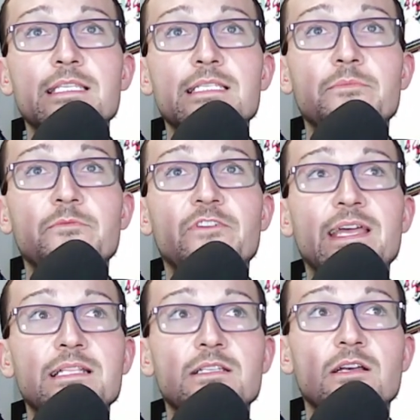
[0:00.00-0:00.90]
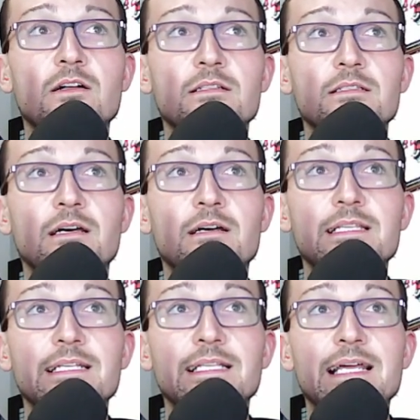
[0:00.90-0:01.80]
some fans called on
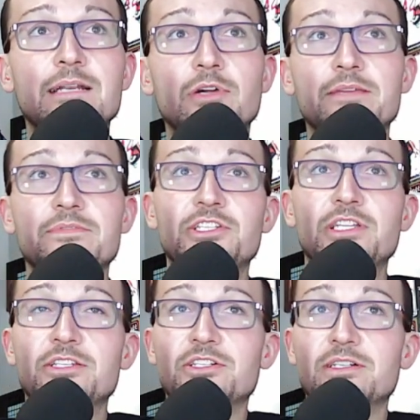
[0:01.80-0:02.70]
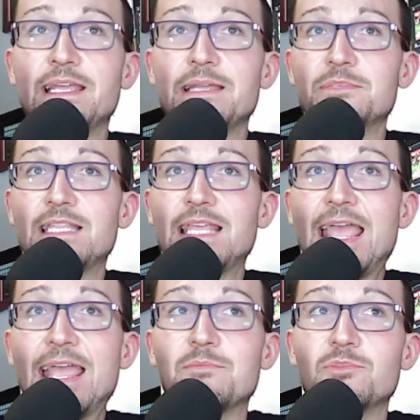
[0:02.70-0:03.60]
the Atlanta Braves to change their name to the
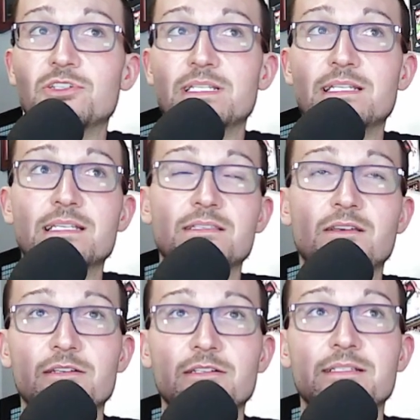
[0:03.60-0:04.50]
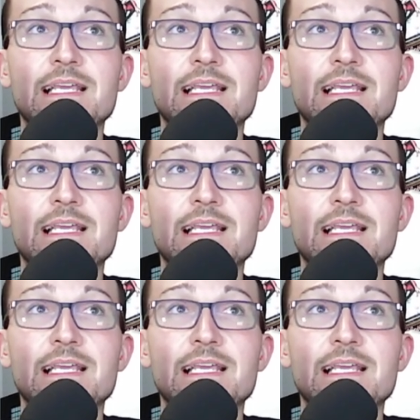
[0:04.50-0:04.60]
Hammers in his honor.